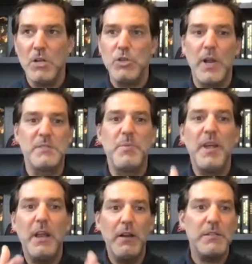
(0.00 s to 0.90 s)

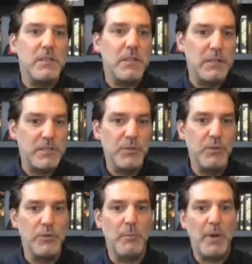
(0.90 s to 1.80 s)
transparent to
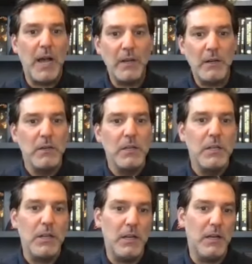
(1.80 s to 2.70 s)
the buyer
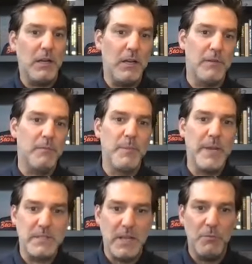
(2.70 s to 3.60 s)

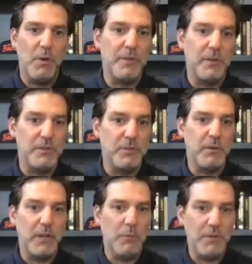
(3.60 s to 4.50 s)
based on what they're doing
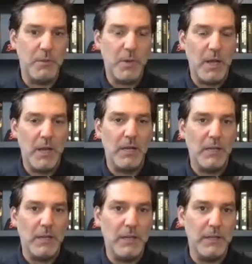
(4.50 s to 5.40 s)
and what they're buying.
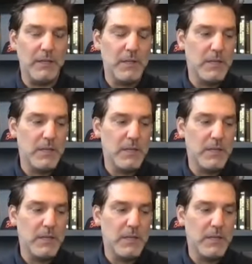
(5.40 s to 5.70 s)
And,